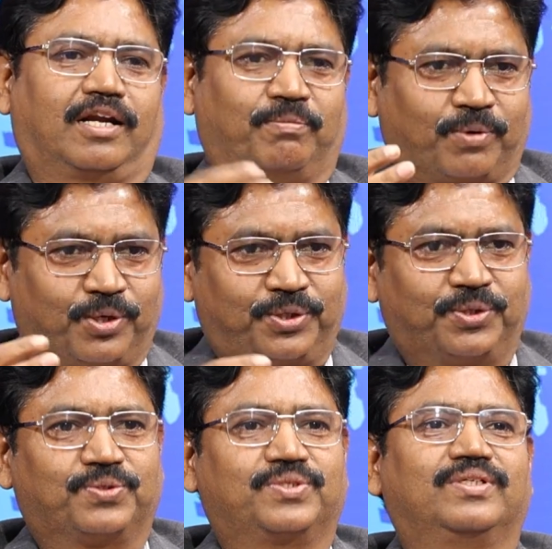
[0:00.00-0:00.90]
or
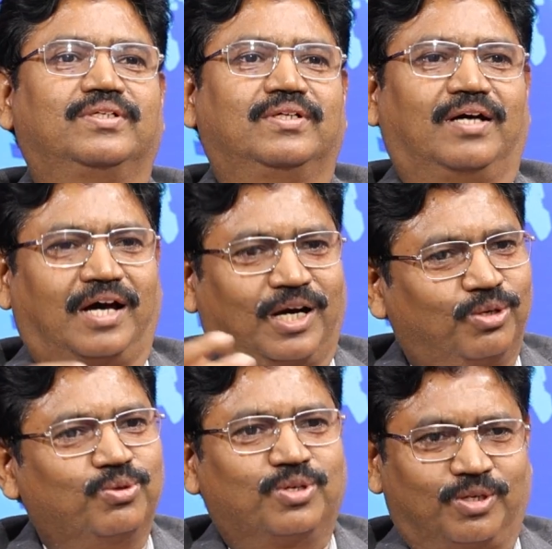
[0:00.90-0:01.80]
produce or
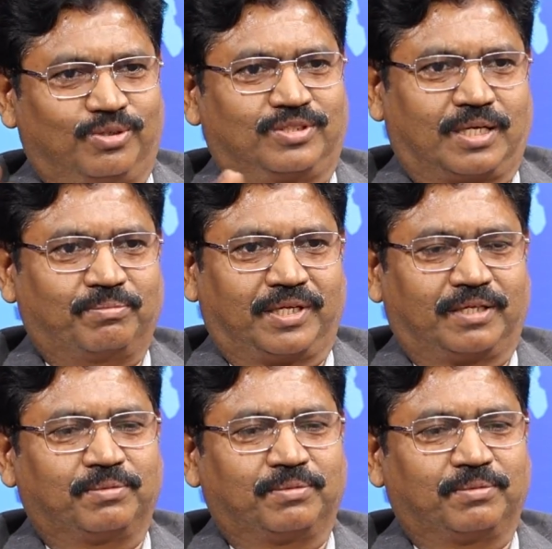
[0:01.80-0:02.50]
do something,